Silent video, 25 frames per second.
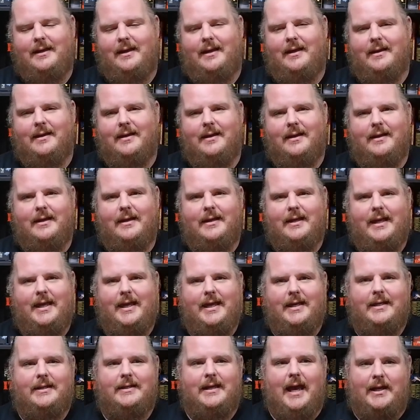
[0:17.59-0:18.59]
I
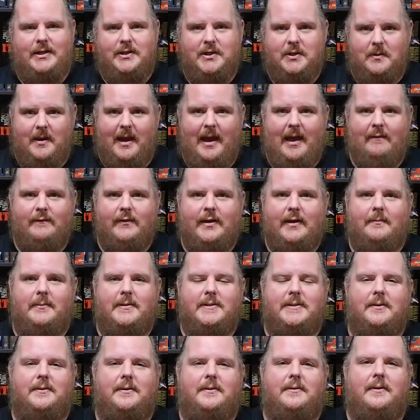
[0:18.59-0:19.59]
do have an
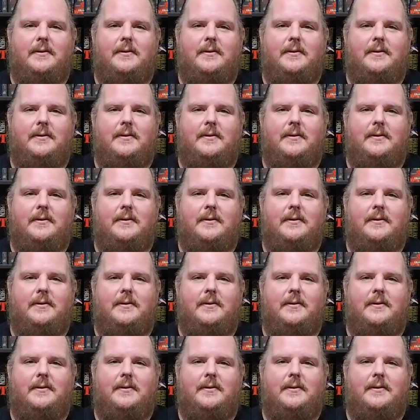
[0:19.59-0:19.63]
episode of